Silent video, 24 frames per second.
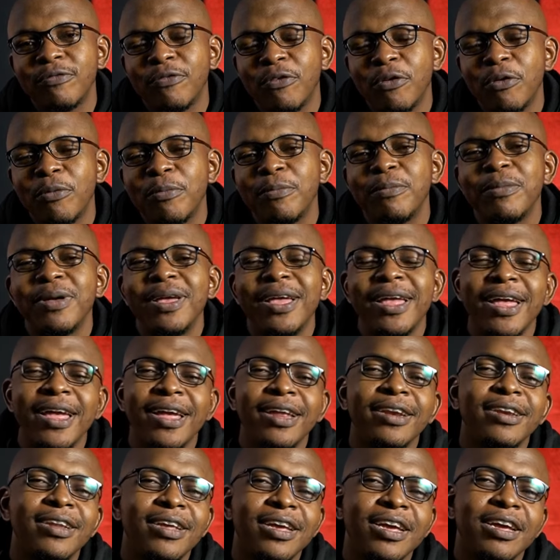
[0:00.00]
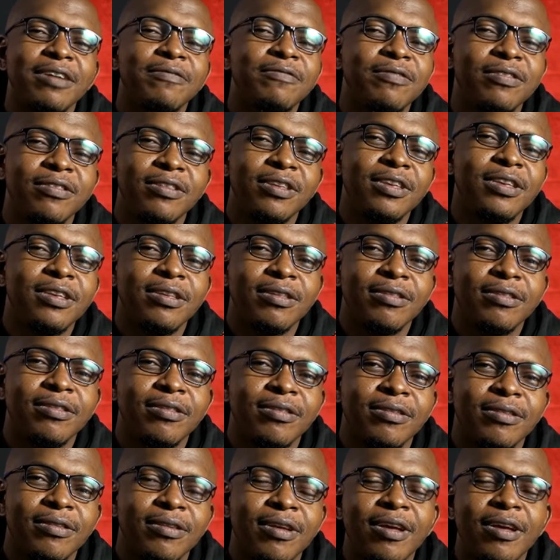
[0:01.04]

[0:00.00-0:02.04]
from NFTs.